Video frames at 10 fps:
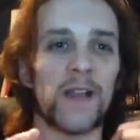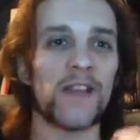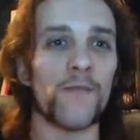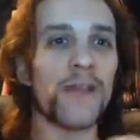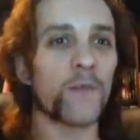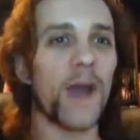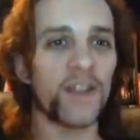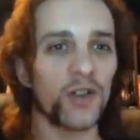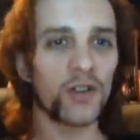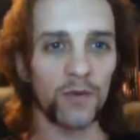And the reason why
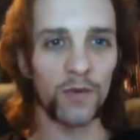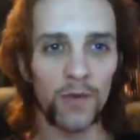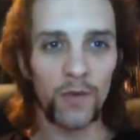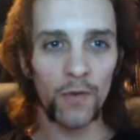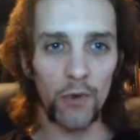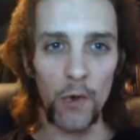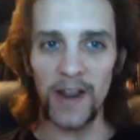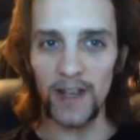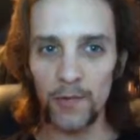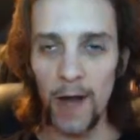it doesn't ruin
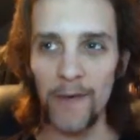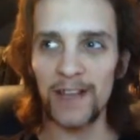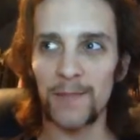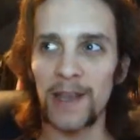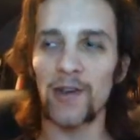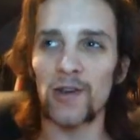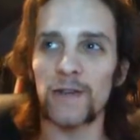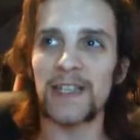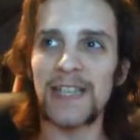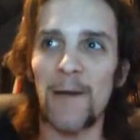it as well is because
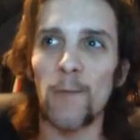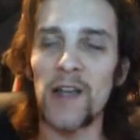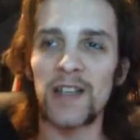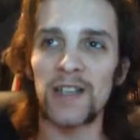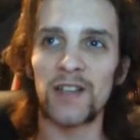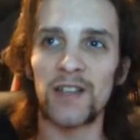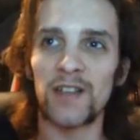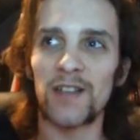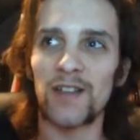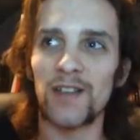of Stan
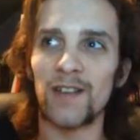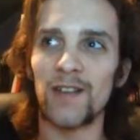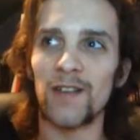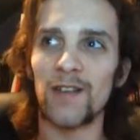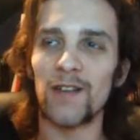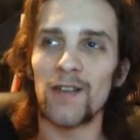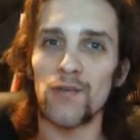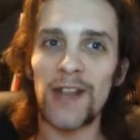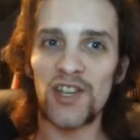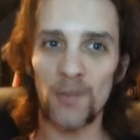Winston's
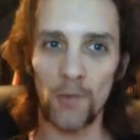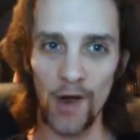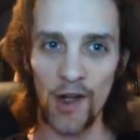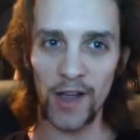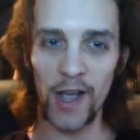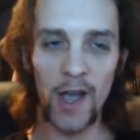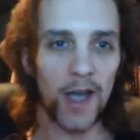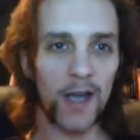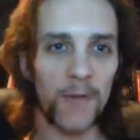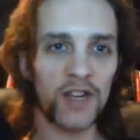creature work,
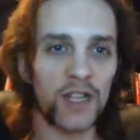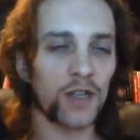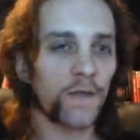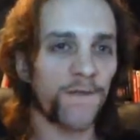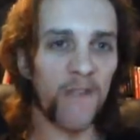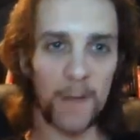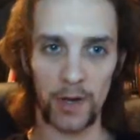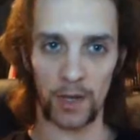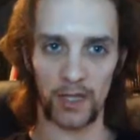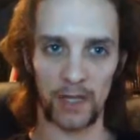which is just
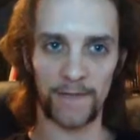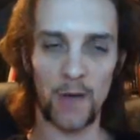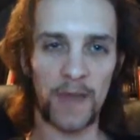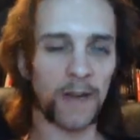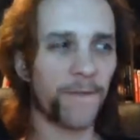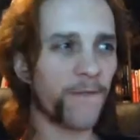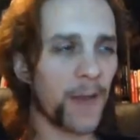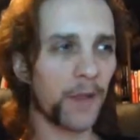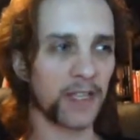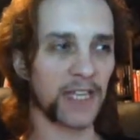fabulous in this film. It's a
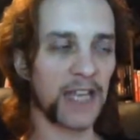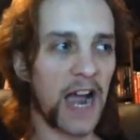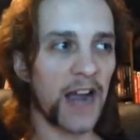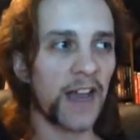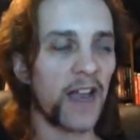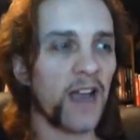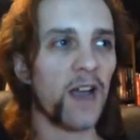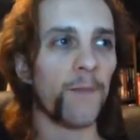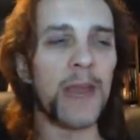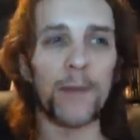fabulous design.
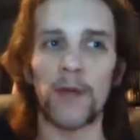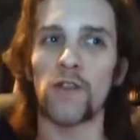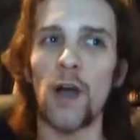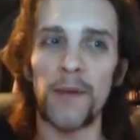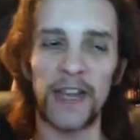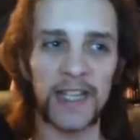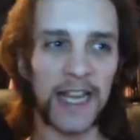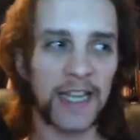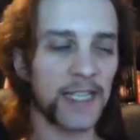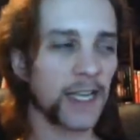People have copied it
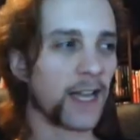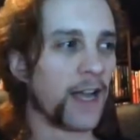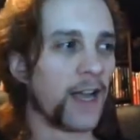since.